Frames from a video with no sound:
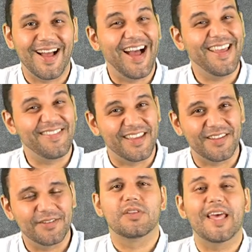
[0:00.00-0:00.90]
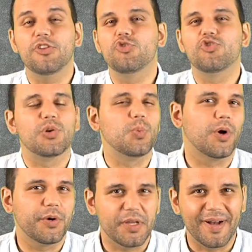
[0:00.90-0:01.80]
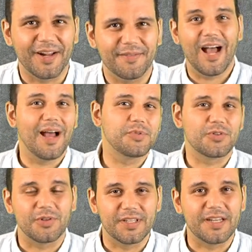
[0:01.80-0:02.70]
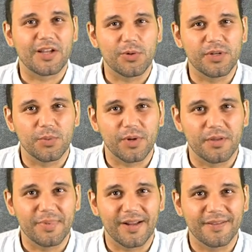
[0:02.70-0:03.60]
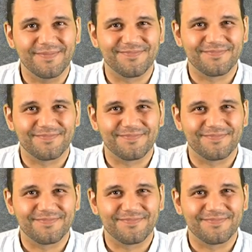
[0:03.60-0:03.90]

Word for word: I think, that you shouldn't worry about it. I'm certainly not going to worry about it.